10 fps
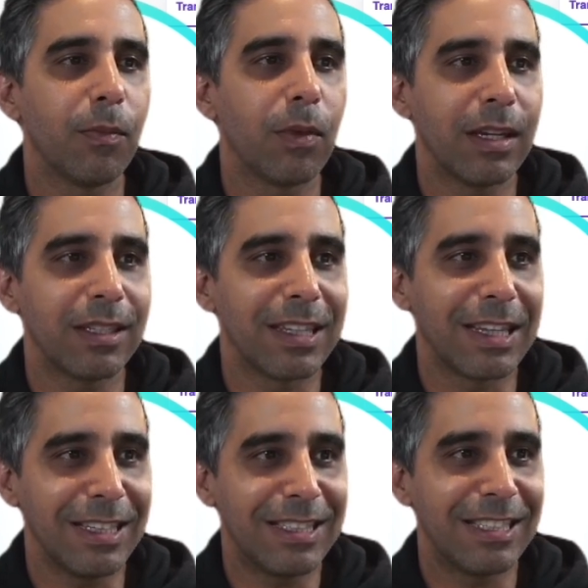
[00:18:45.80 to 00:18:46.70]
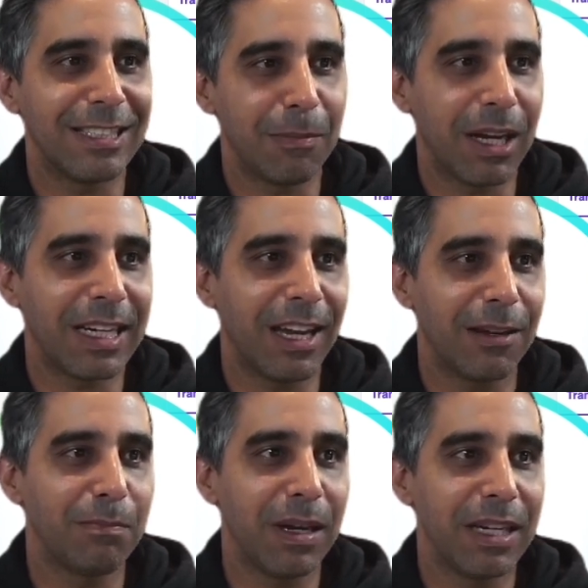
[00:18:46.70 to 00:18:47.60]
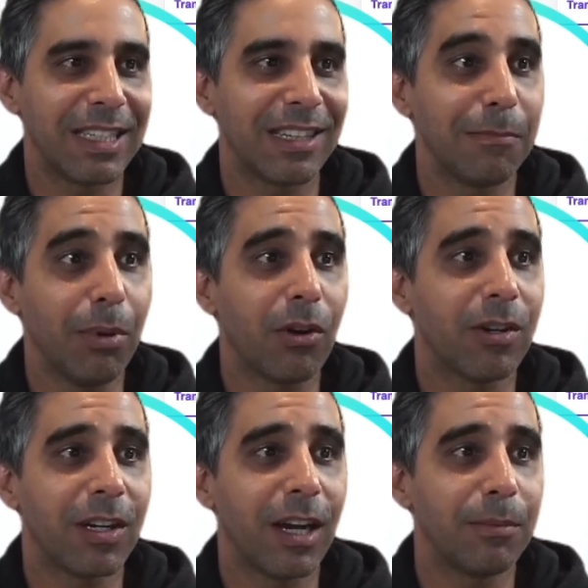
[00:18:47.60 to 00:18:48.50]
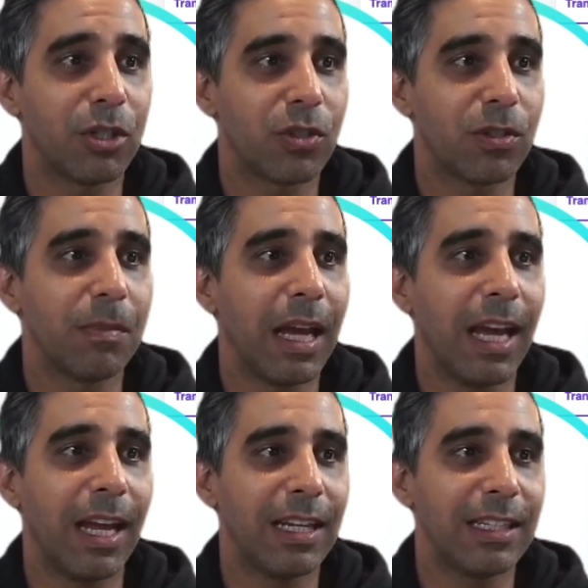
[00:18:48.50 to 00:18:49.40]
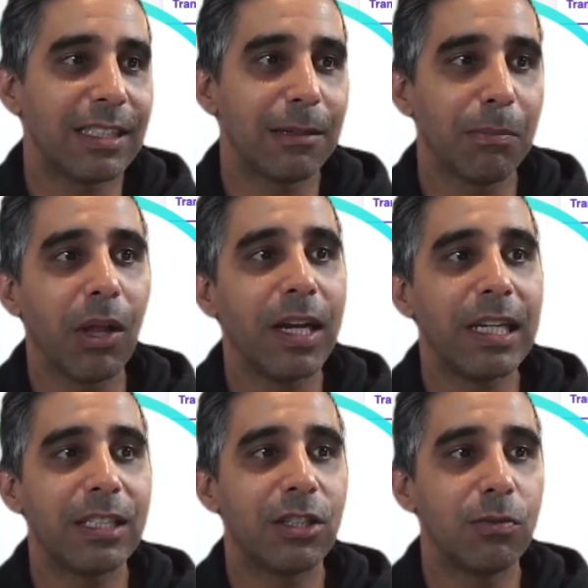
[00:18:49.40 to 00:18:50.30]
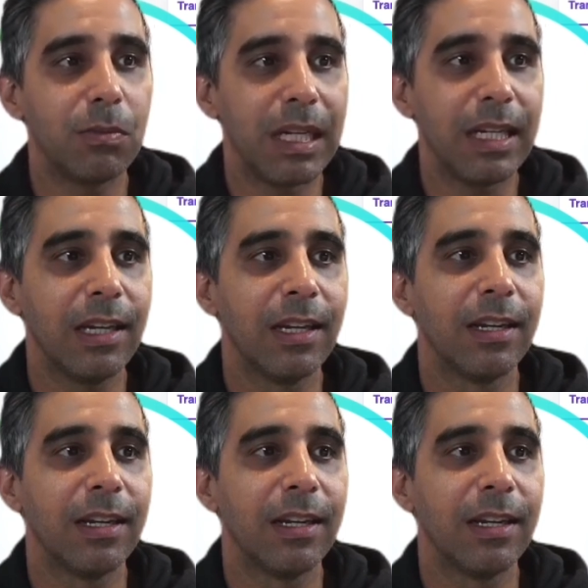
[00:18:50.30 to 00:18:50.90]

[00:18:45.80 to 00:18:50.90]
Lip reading: This is the money I basically borrowed on Arbitrum, and it supplied it to me,